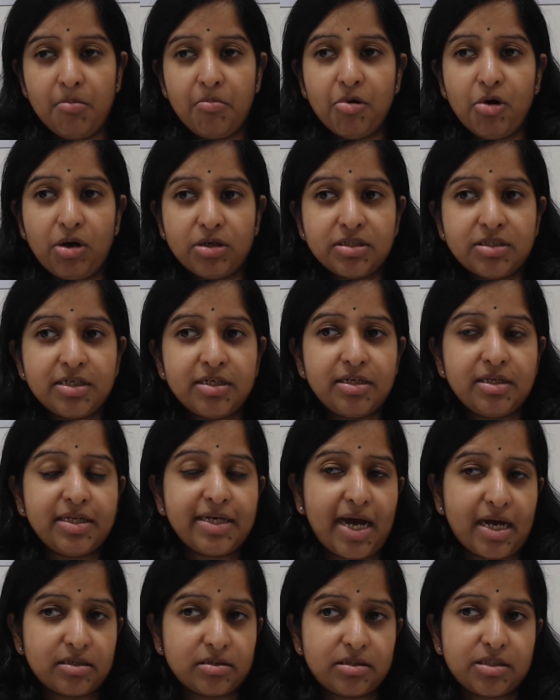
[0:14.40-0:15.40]
Prostate
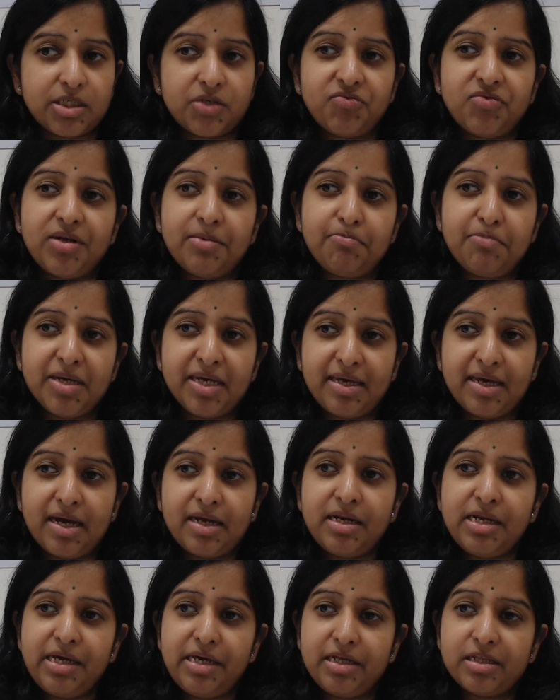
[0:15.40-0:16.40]
cancer will
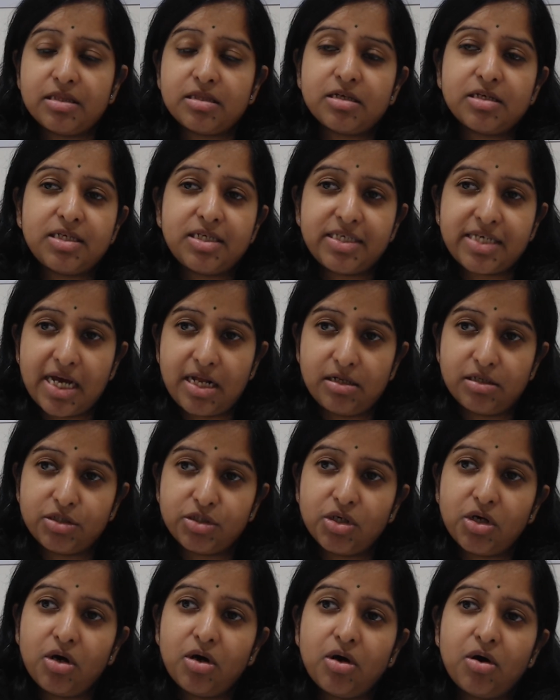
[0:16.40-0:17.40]
begin in the cells
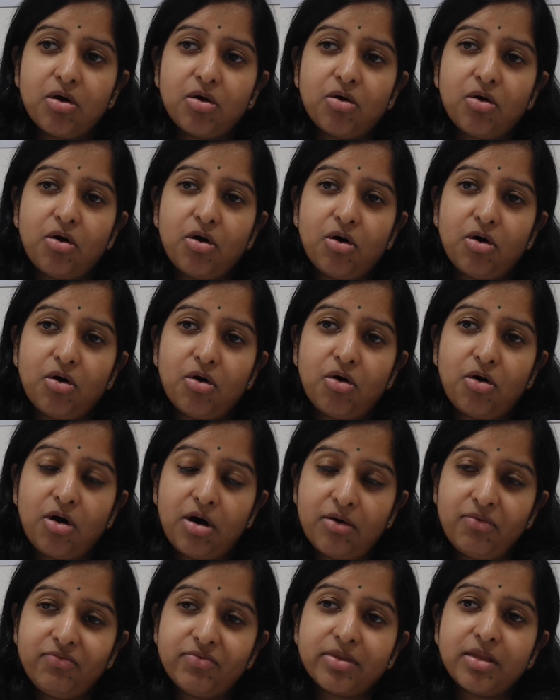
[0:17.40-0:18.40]

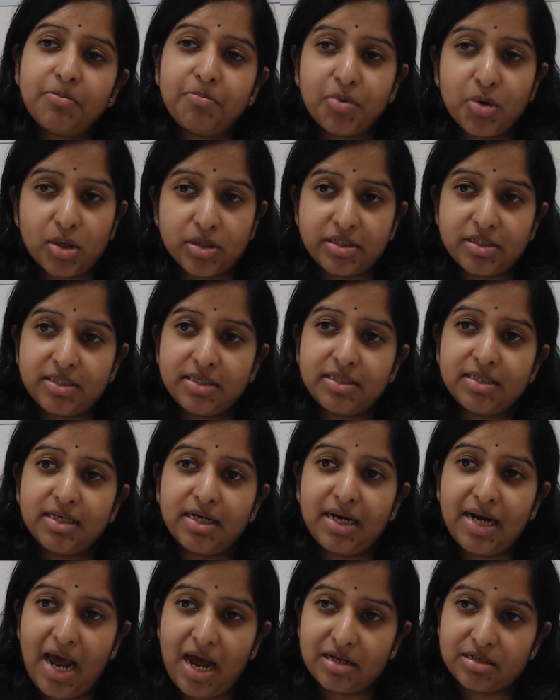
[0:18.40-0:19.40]
of the prostate
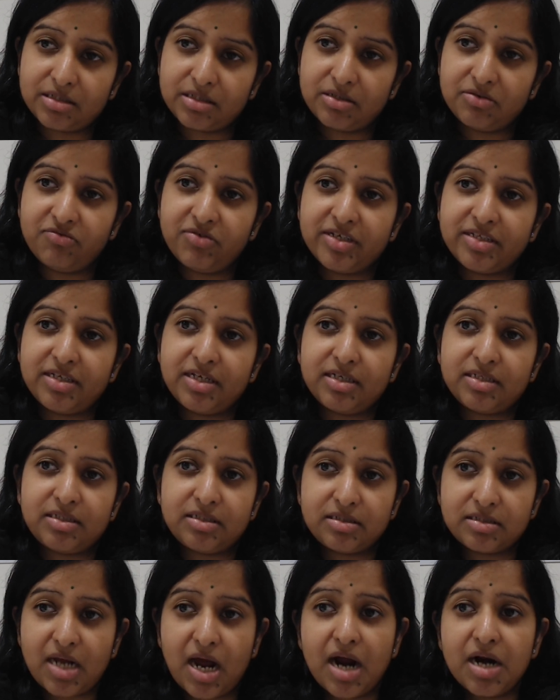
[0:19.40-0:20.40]
glands when they
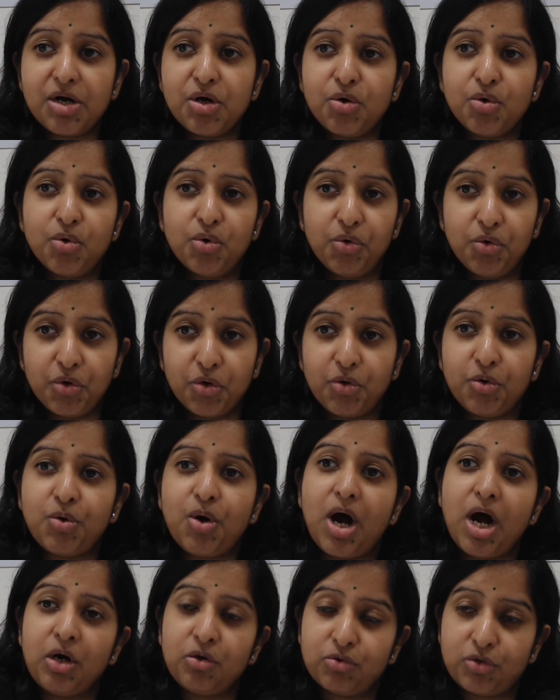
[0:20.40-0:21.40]
start to grow
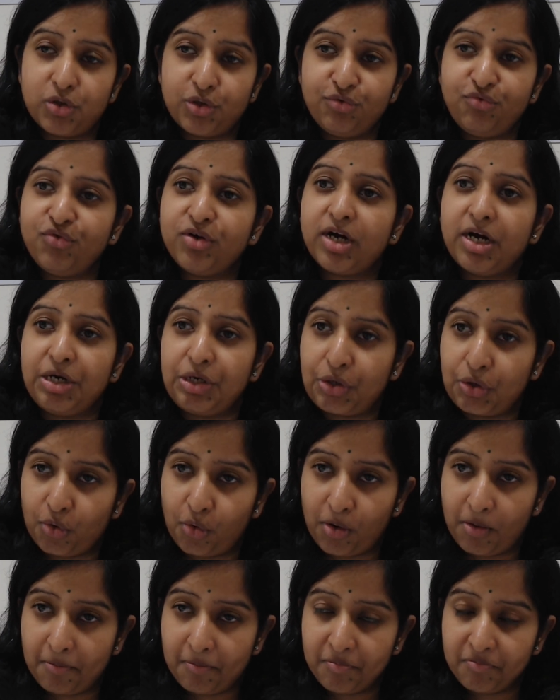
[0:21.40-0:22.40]
out of
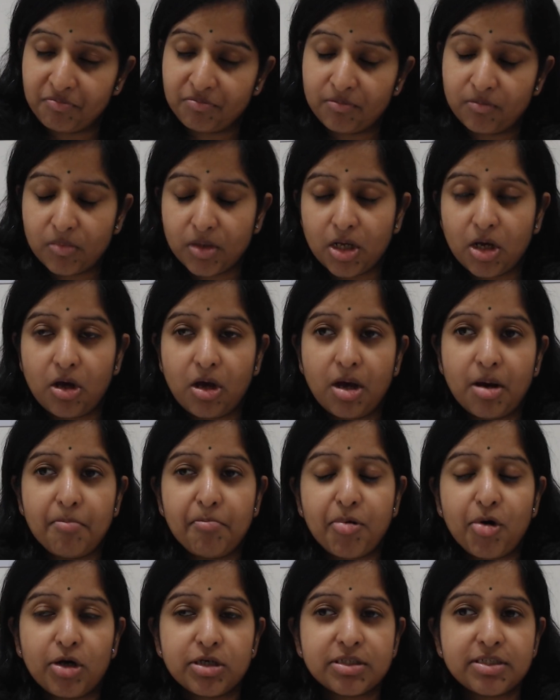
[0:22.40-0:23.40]
control.
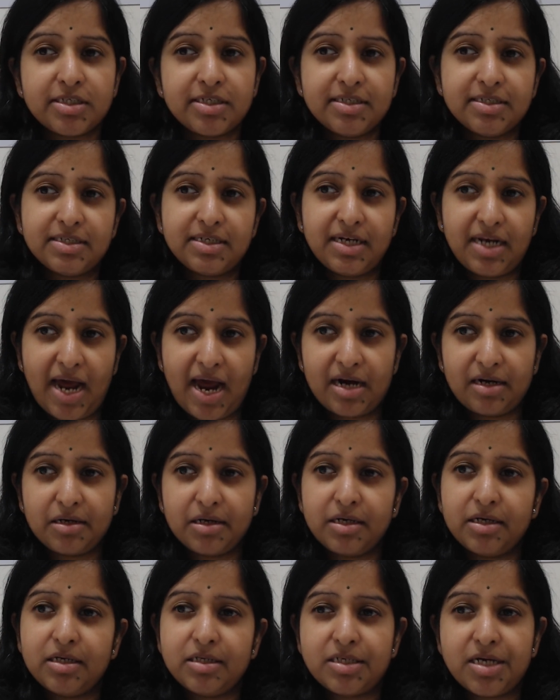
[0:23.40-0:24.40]
Prostate gland
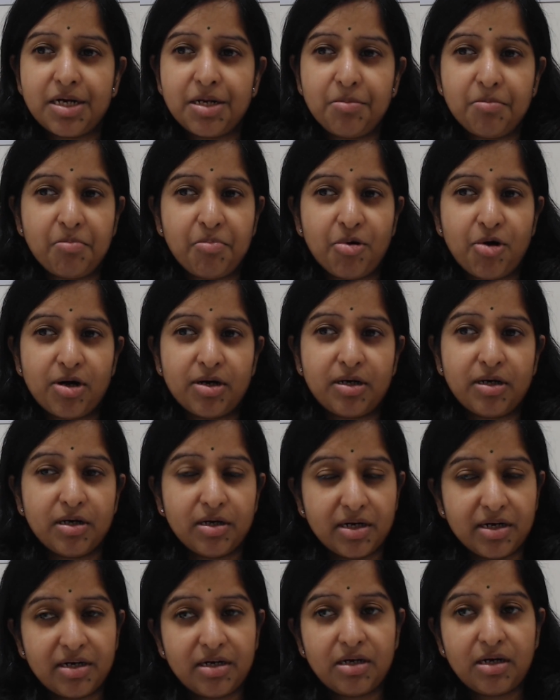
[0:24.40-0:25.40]
is an
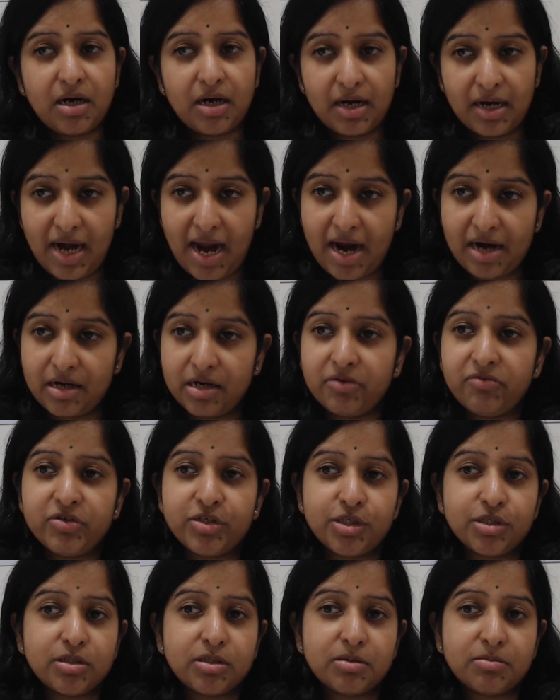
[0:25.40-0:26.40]
important gland
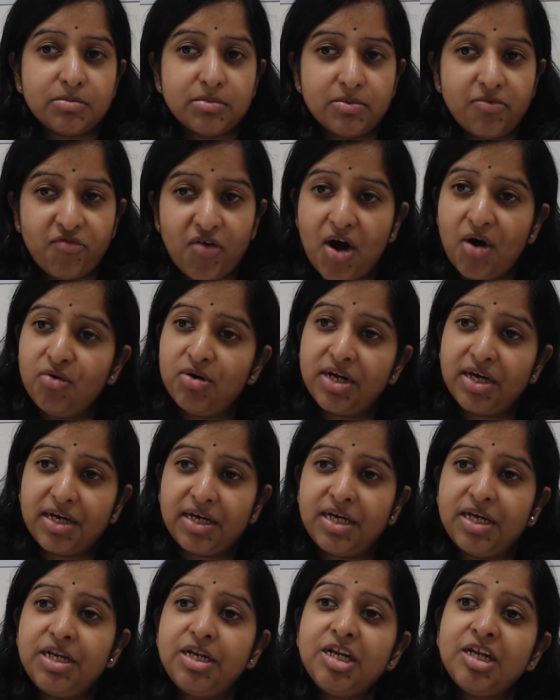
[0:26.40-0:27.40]
which is found
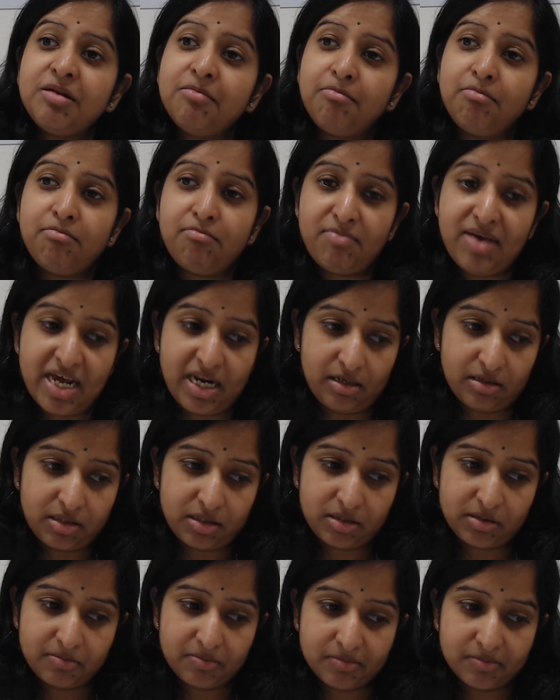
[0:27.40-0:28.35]
in males.